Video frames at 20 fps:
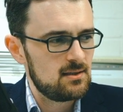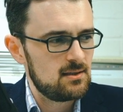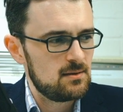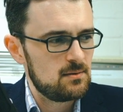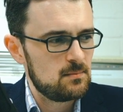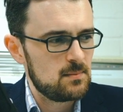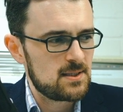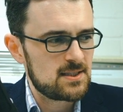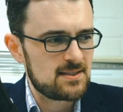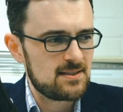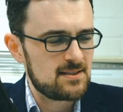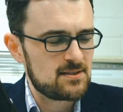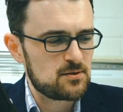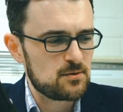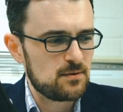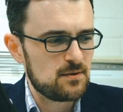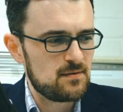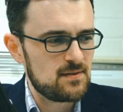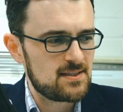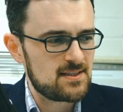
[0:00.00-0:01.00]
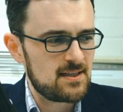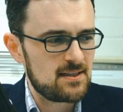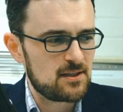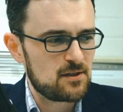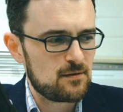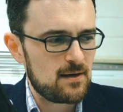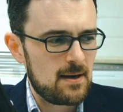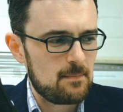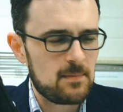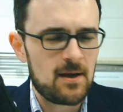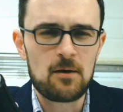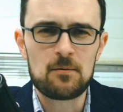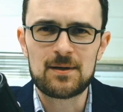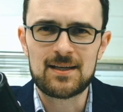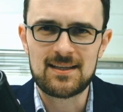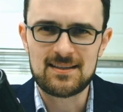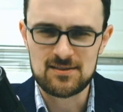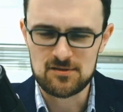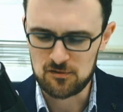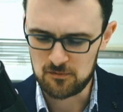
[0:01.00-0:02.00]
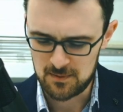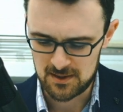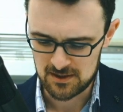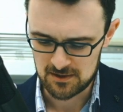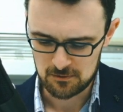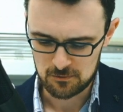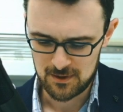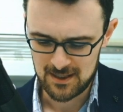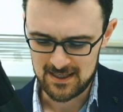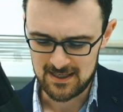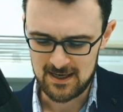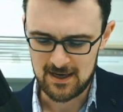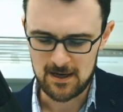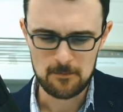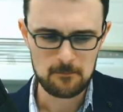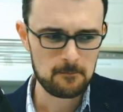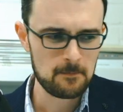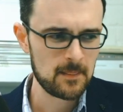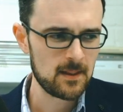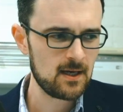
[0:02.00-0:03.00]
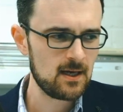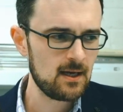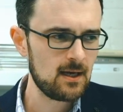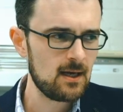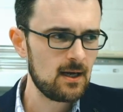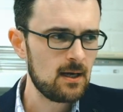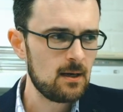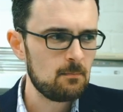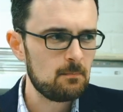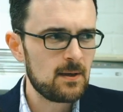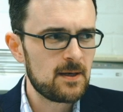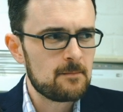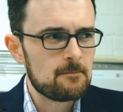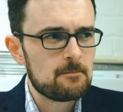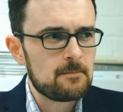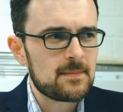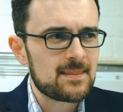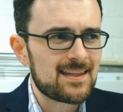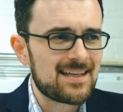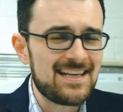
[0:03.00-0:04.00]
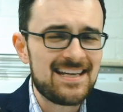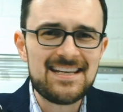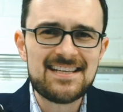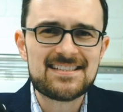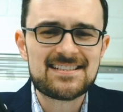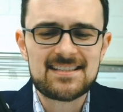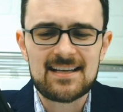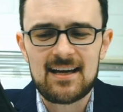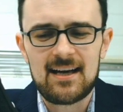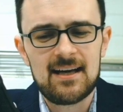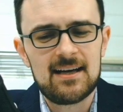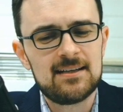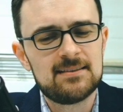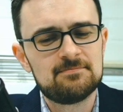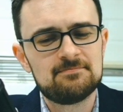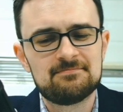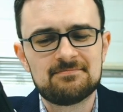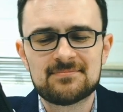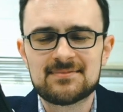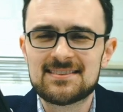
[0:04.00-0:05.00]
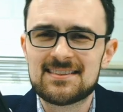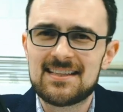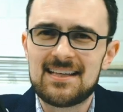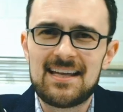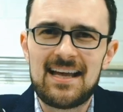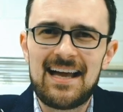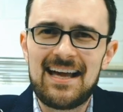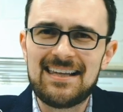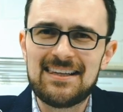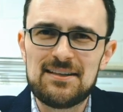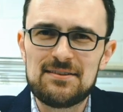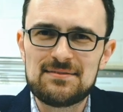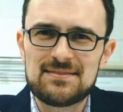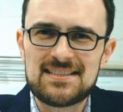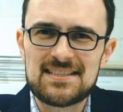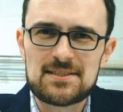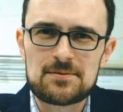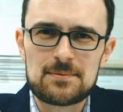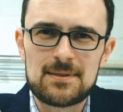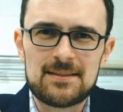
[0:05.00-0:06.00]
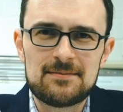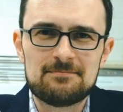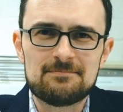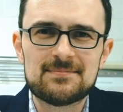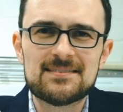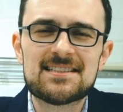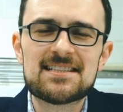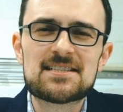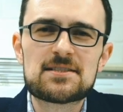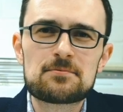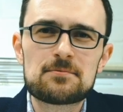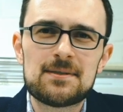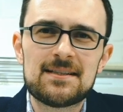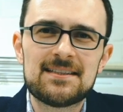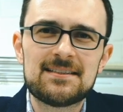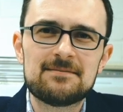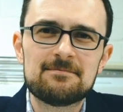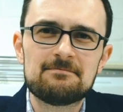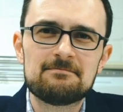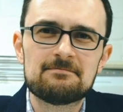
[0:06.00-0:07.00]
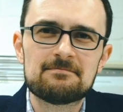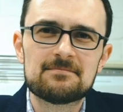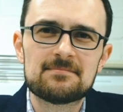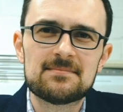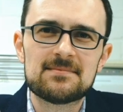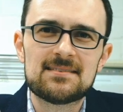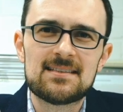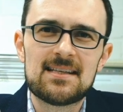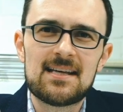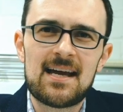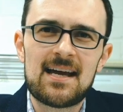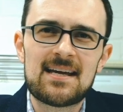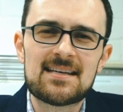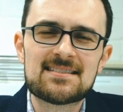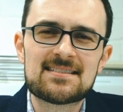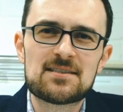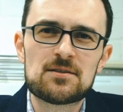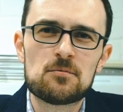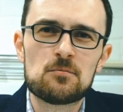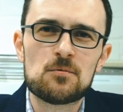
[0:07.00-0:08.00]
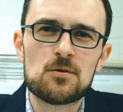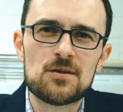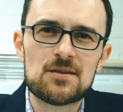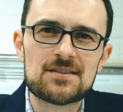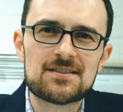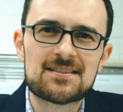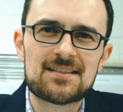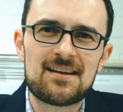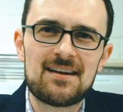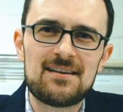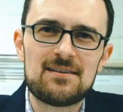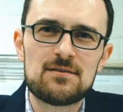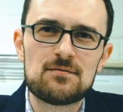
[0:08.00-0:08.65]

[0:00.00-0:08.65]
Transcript: much less all of this other crap. Now I want to get this off my screen now. But here's, I love this one. This one has the worst kind of